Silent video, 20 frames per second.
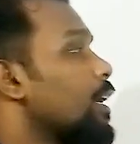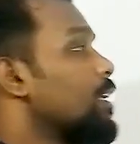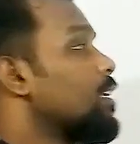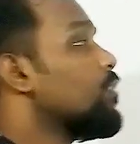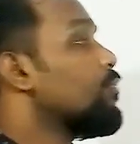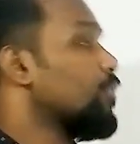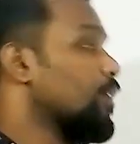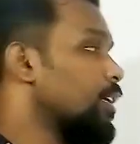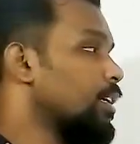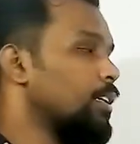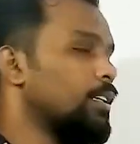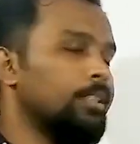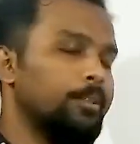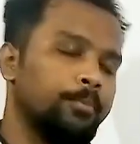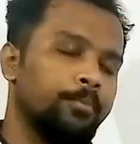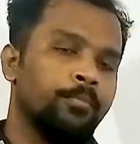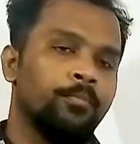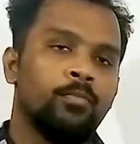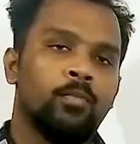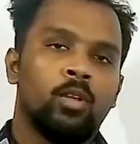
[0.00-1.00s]
in the figure,
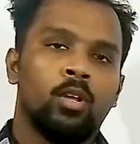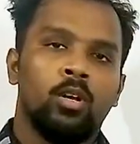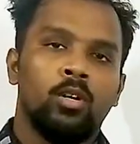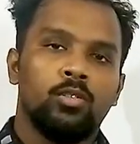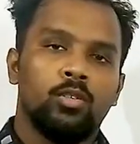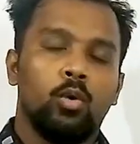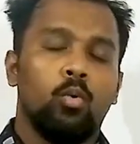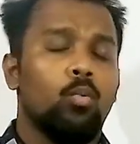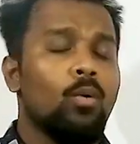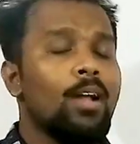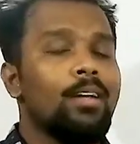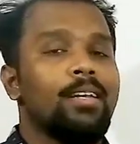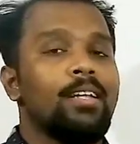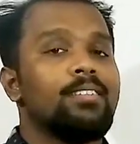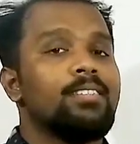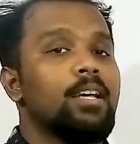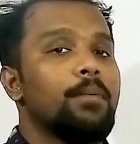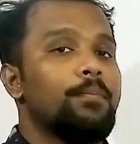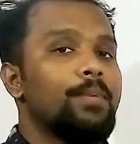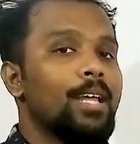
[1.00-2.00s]
so what
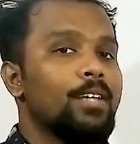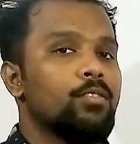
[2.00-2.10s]
that supply